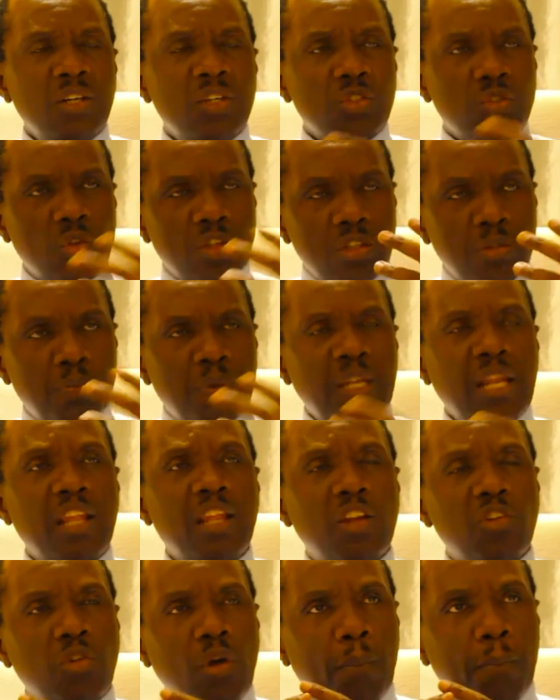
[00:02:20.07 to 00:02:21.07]
So it's better
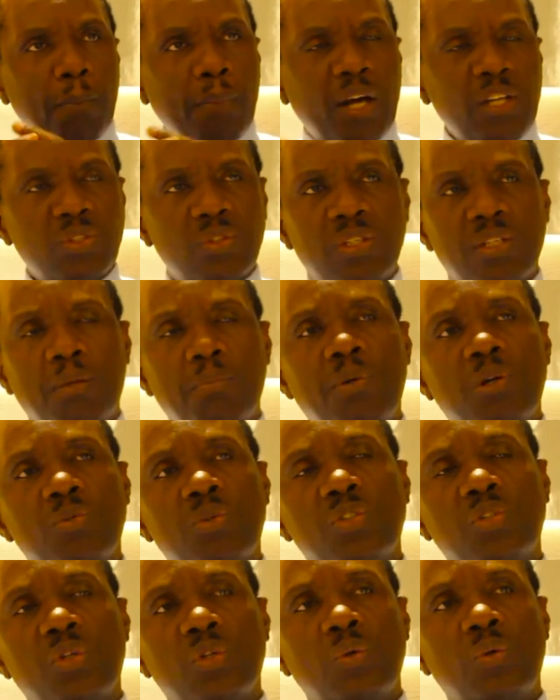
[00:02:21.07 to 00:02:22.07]
that you are passionate about
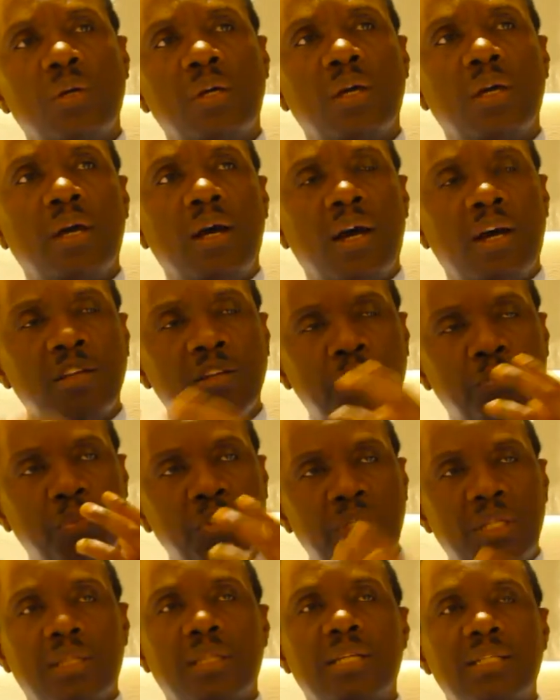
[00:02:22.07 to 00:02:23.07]
what you're doing and
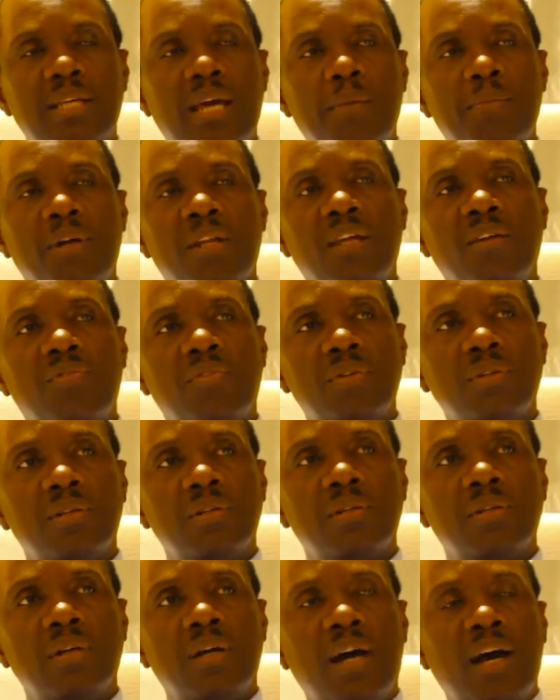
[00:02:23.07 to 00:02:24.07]
put in the time and effort,
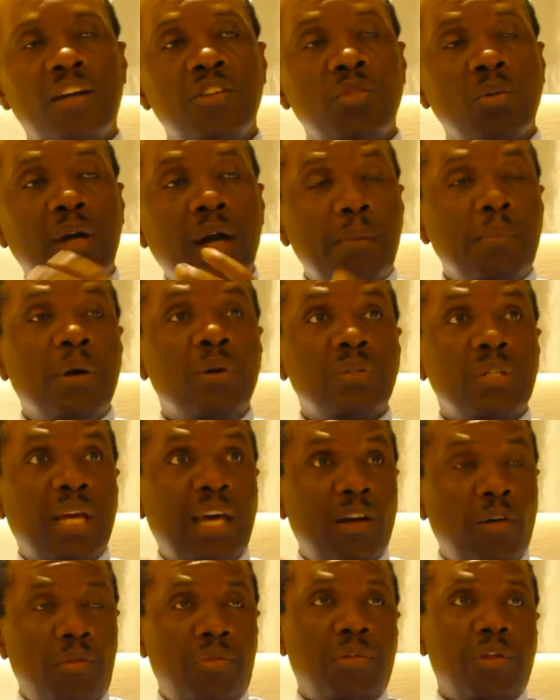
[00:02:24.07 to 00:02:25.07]
and you come out
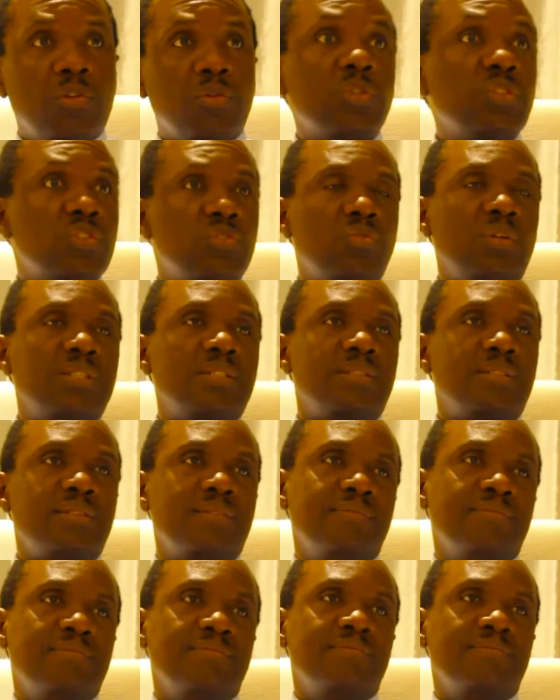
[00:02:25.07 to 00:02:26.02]
healthy, not stressed.